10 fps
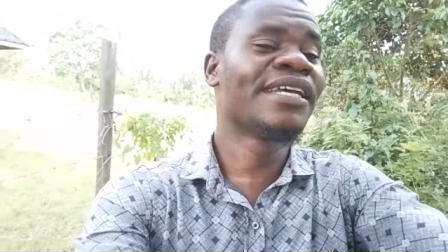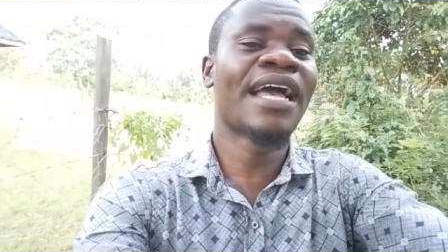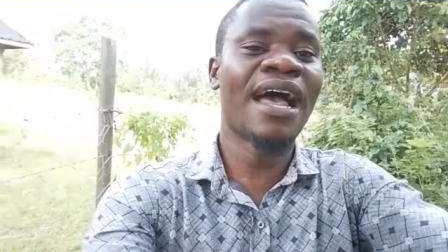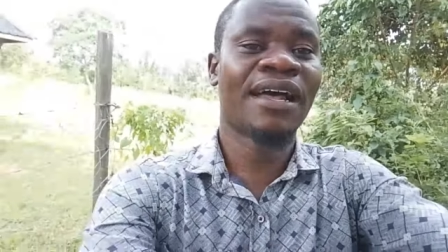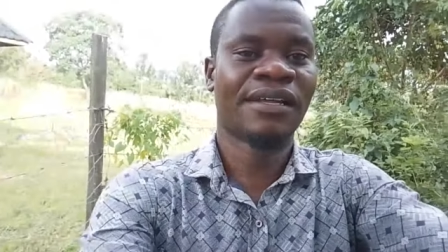
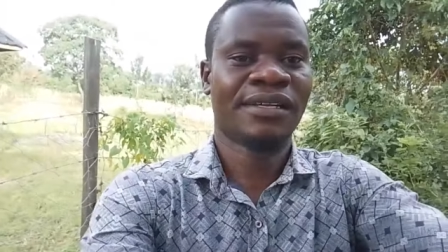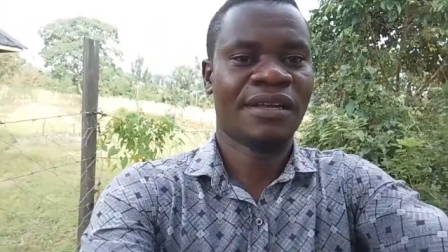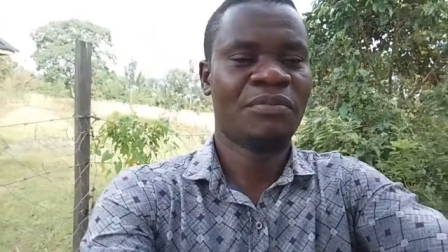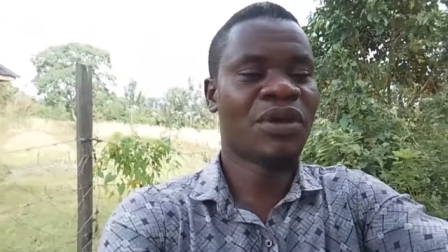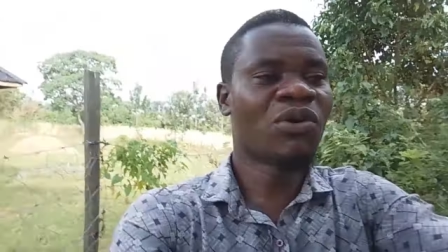because i
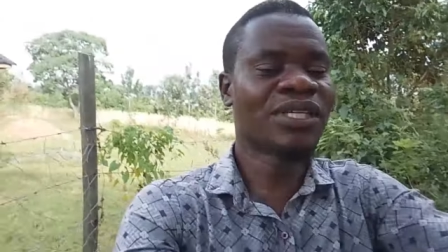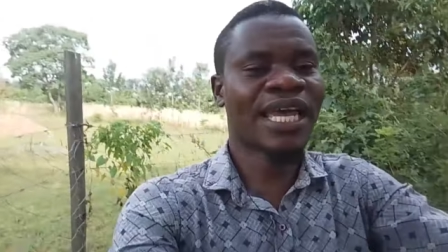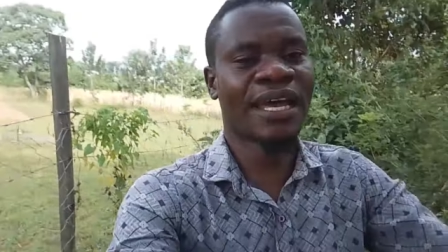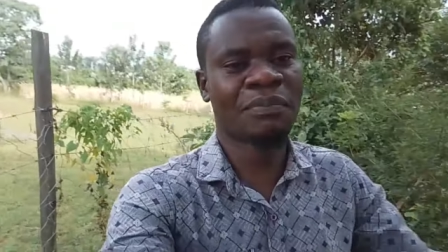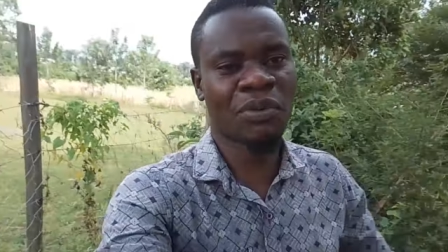had
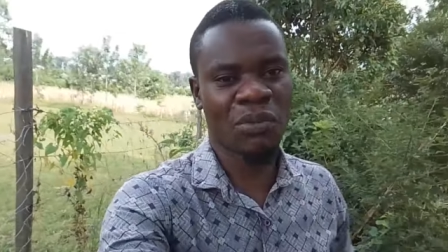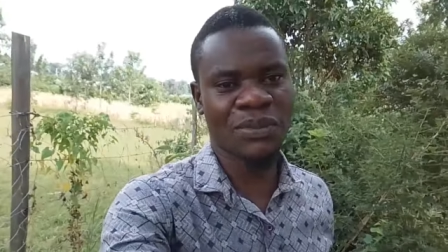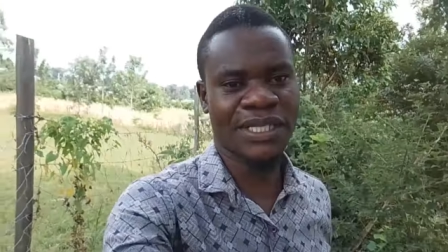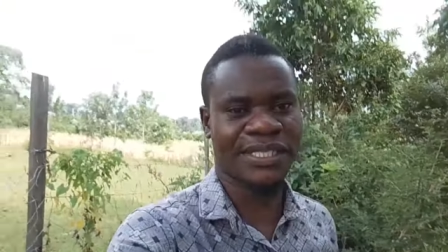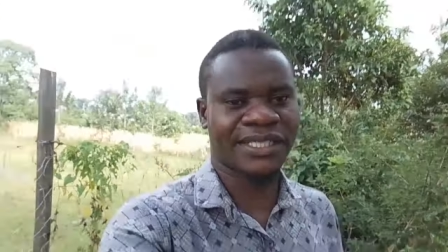promised
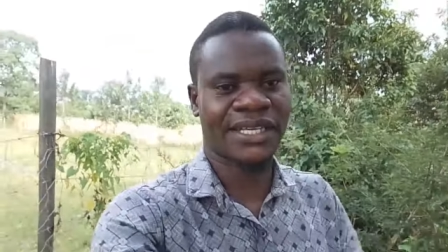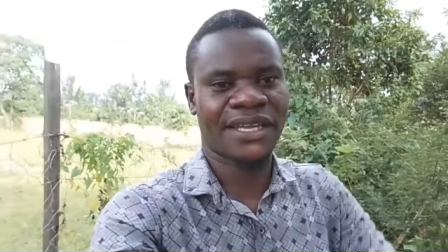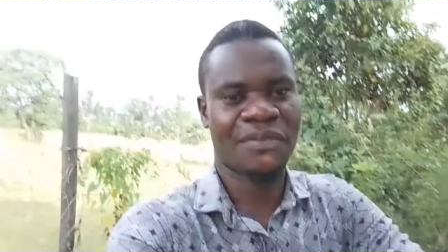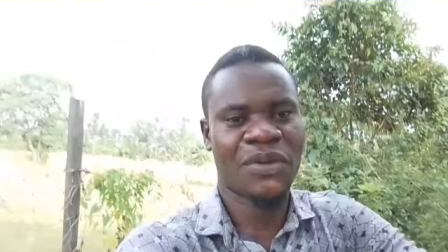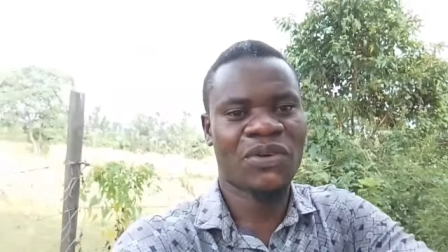because i had
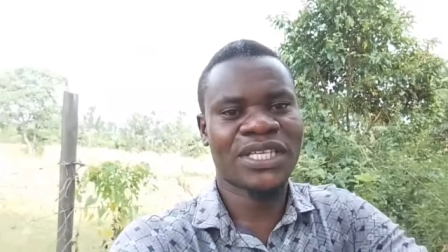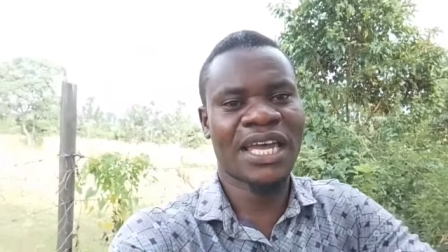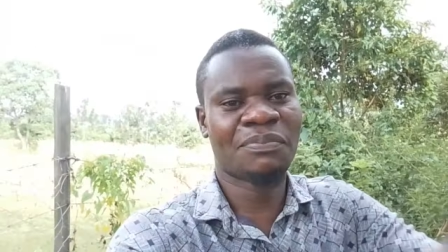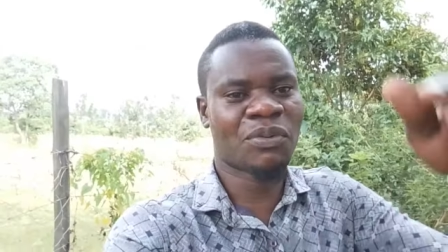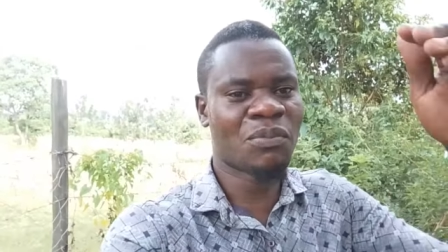promised
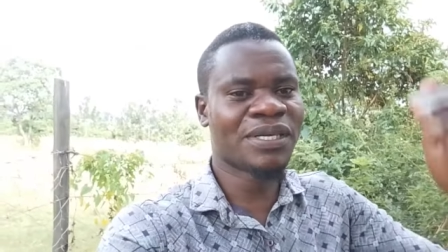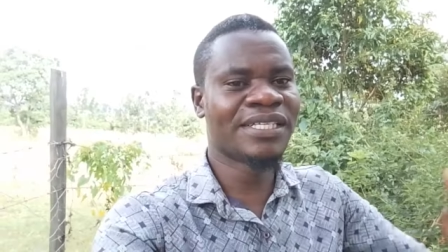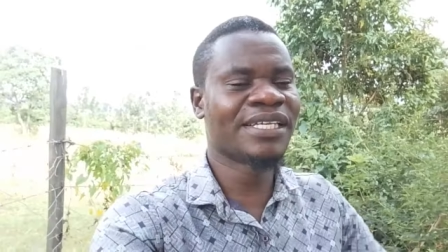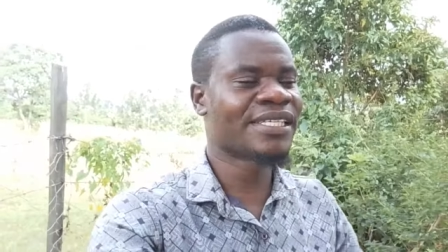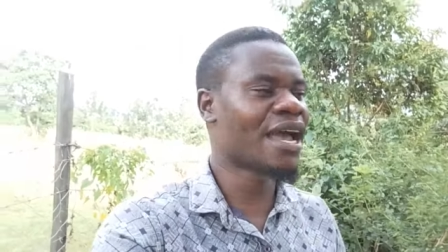this young man
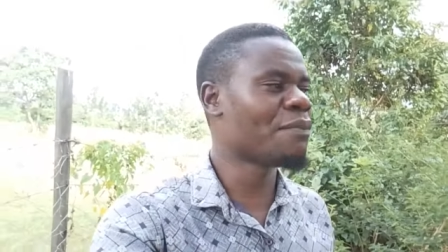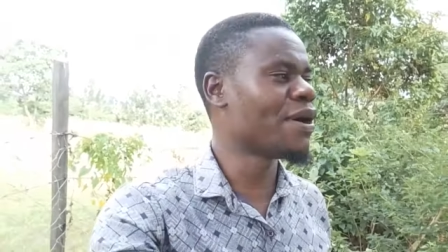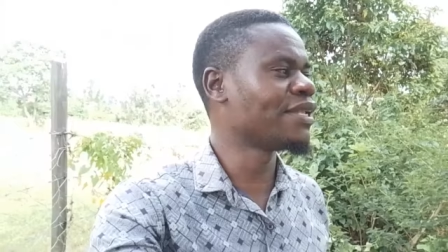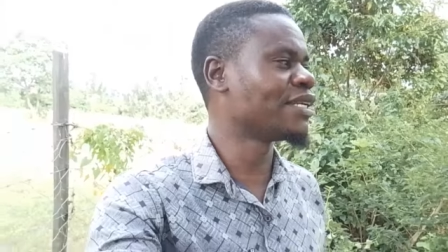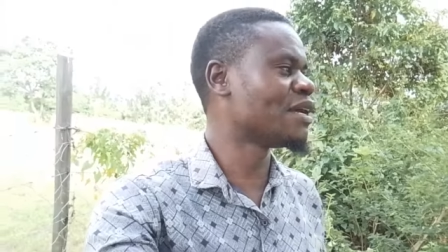that i'm going
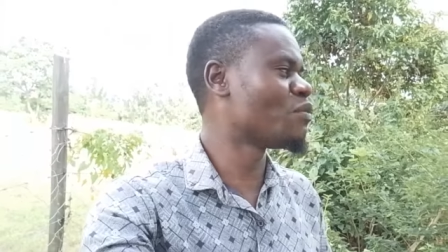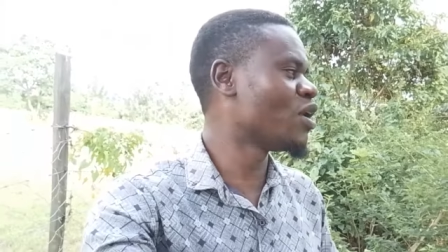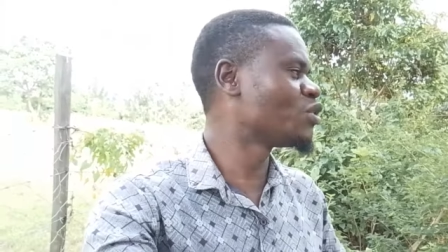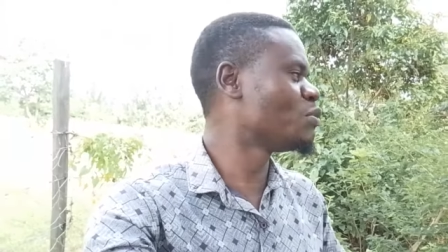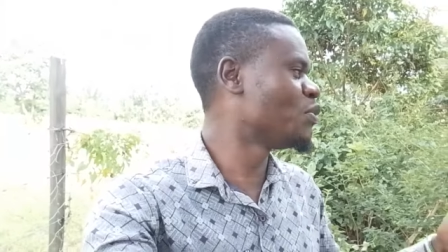to build
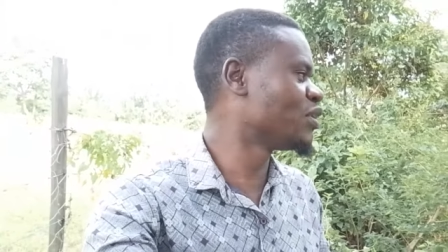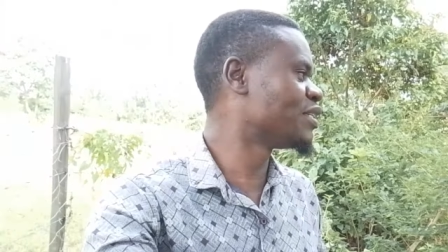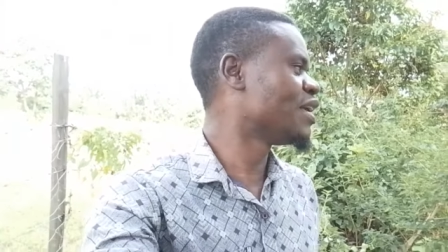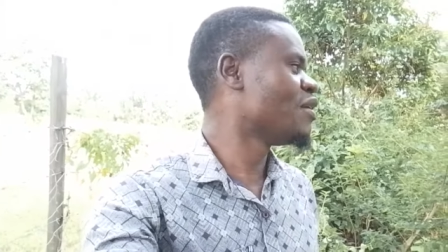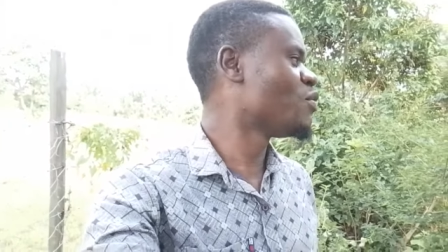we are going
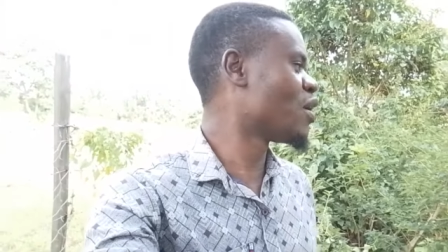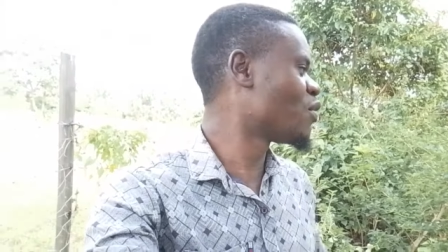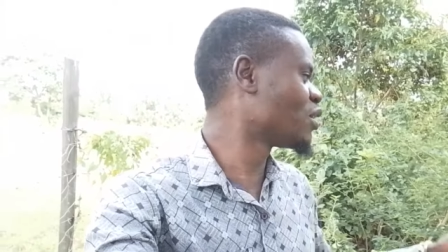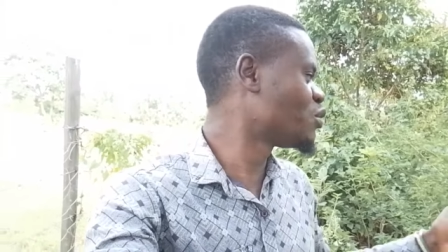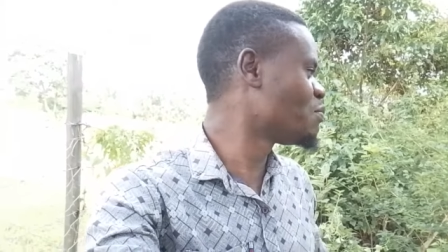to build
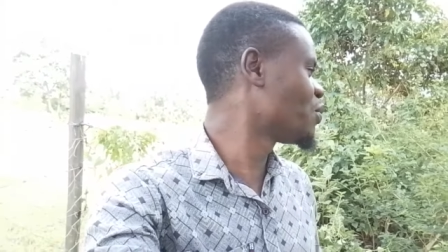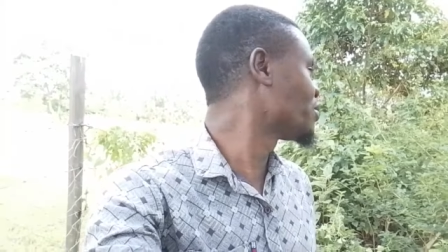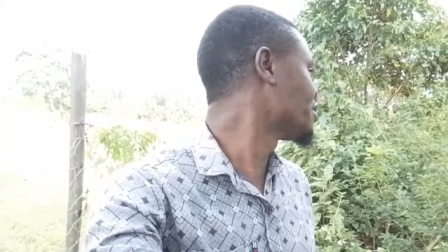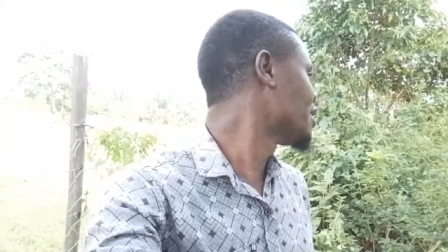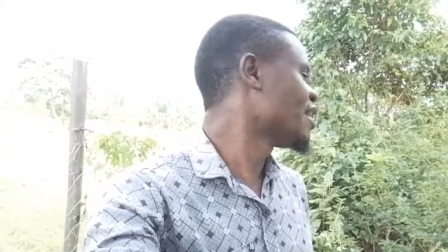
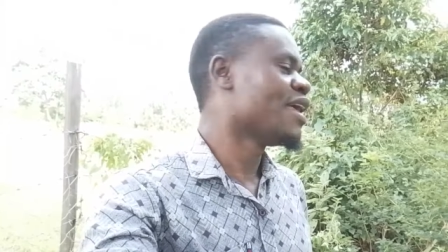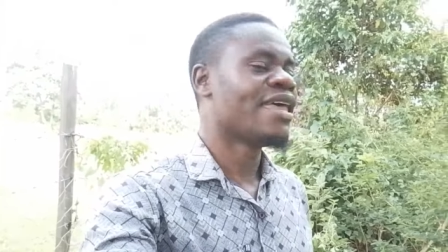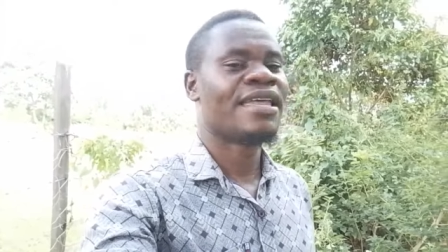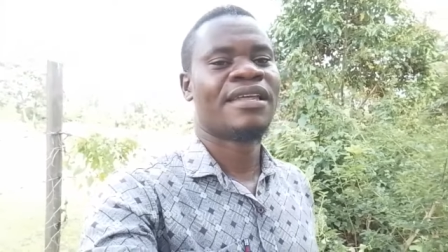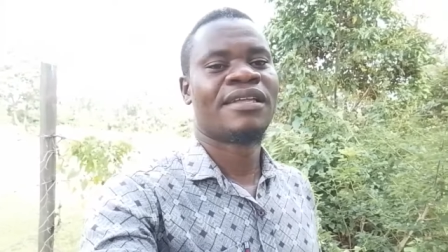you know
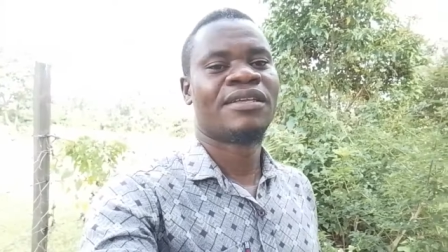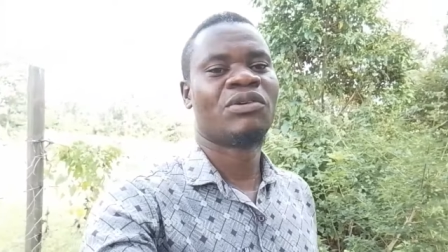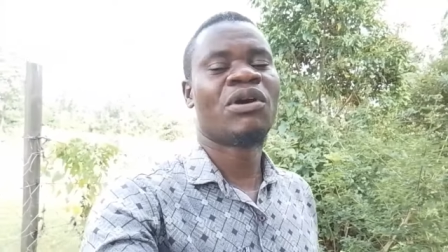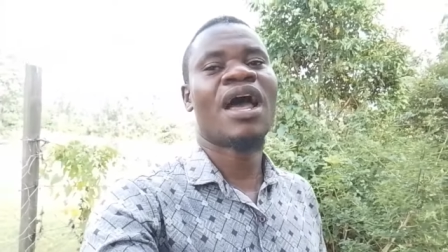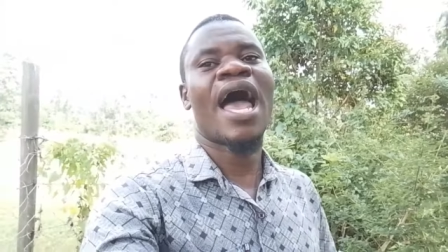and